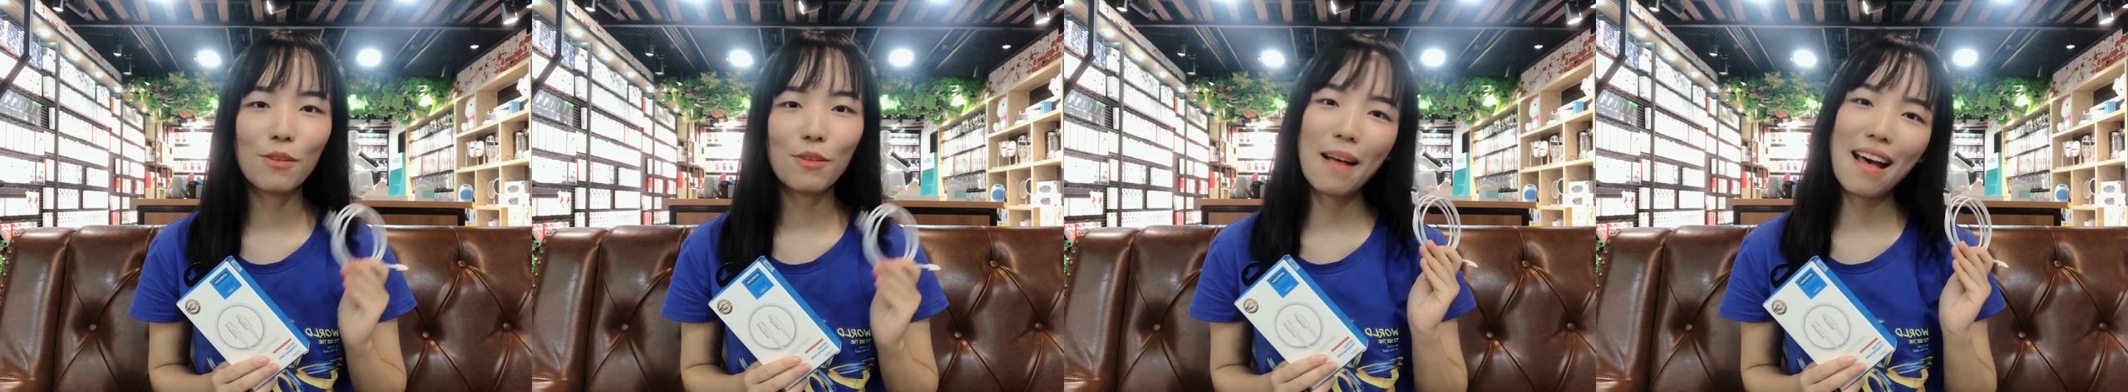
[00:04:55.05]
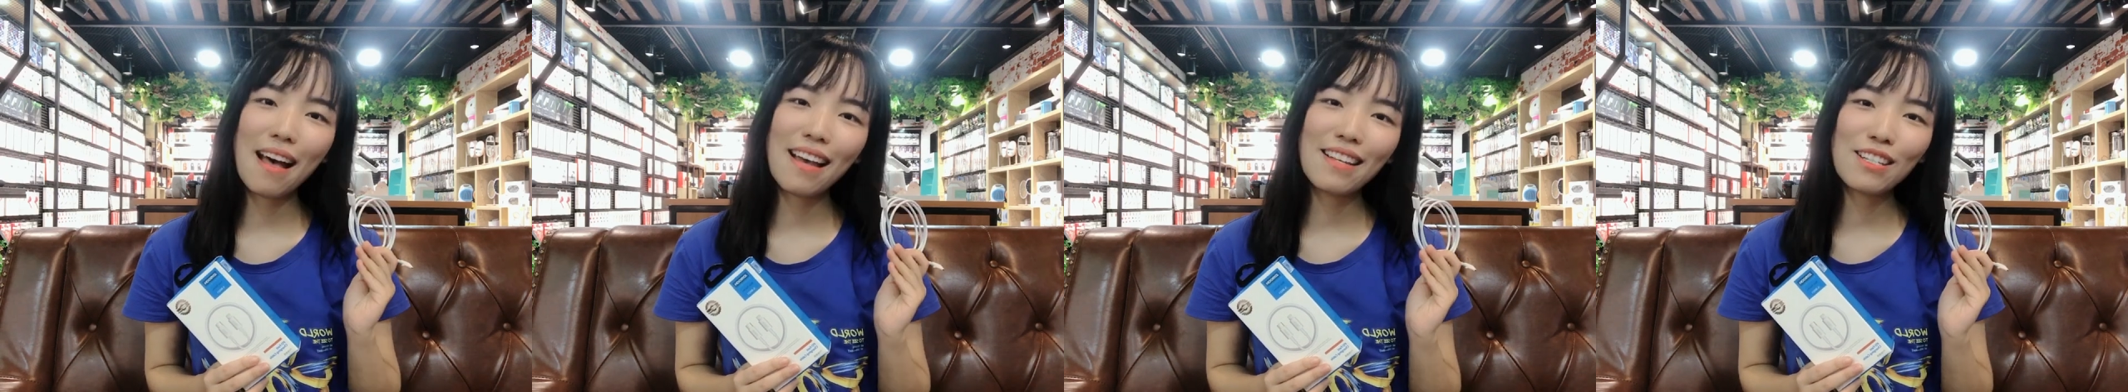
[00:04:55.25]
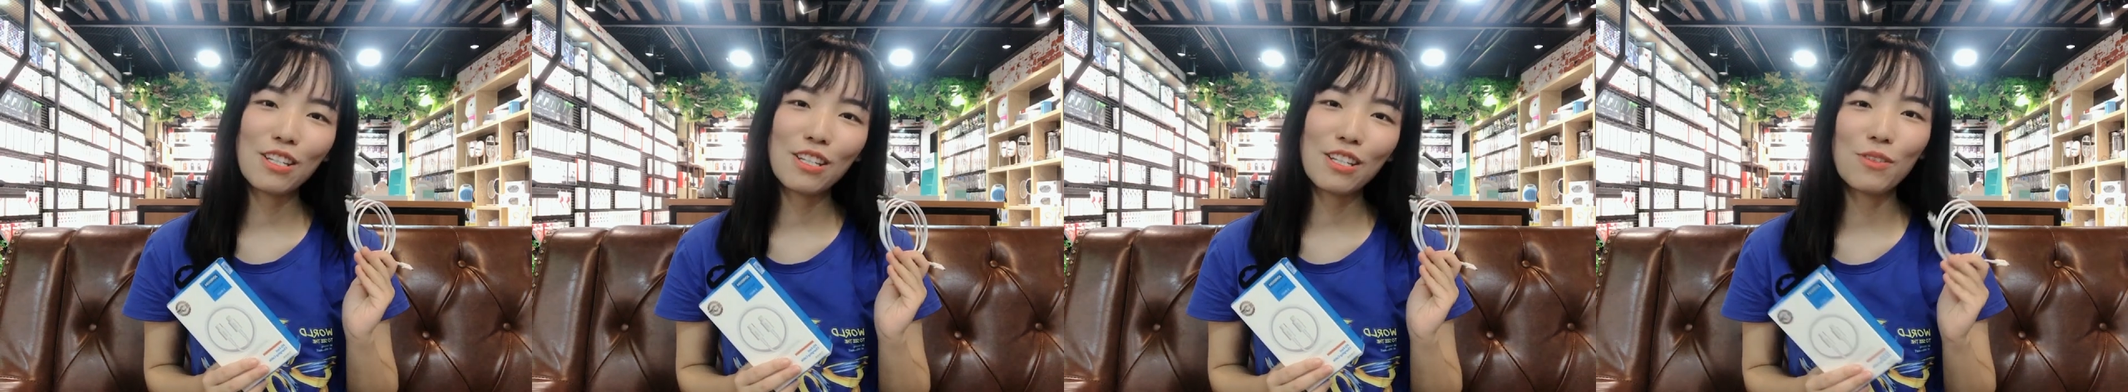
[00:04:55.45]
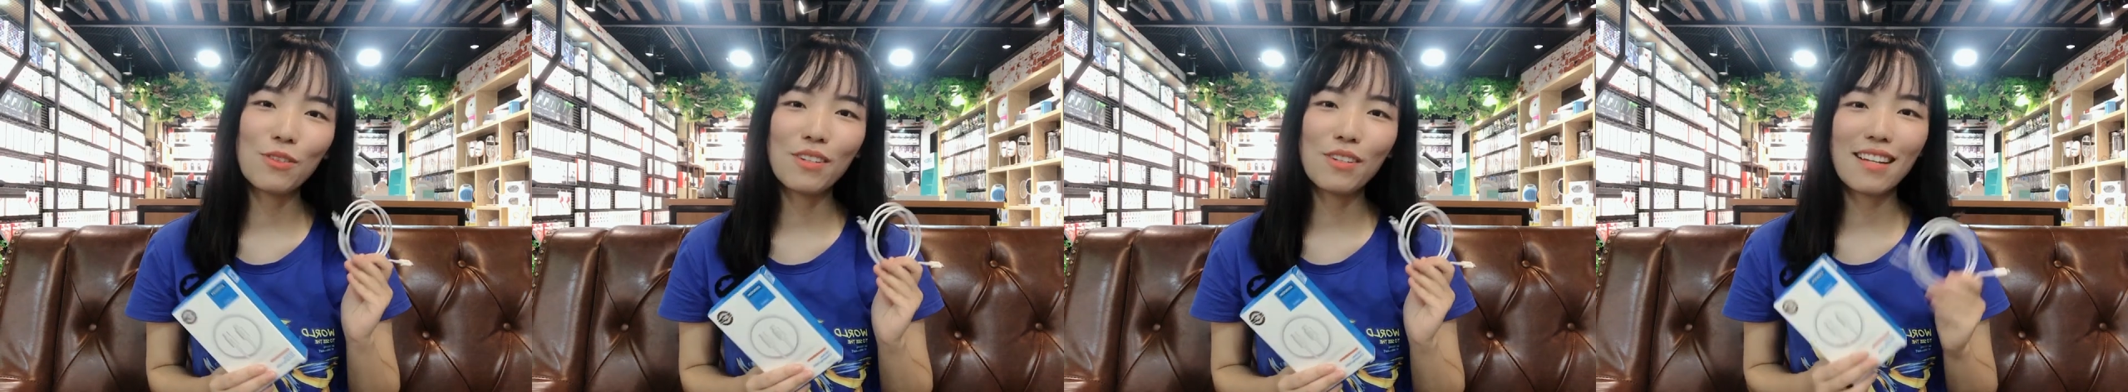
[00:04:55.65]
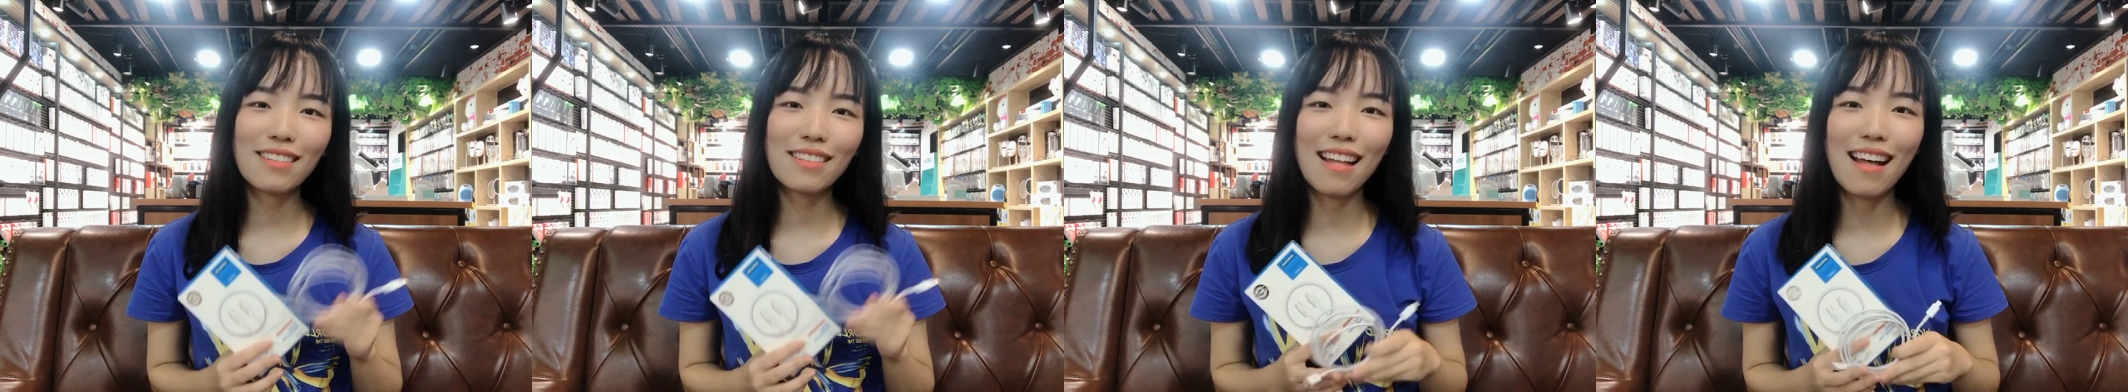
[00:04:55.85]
Bye. See you next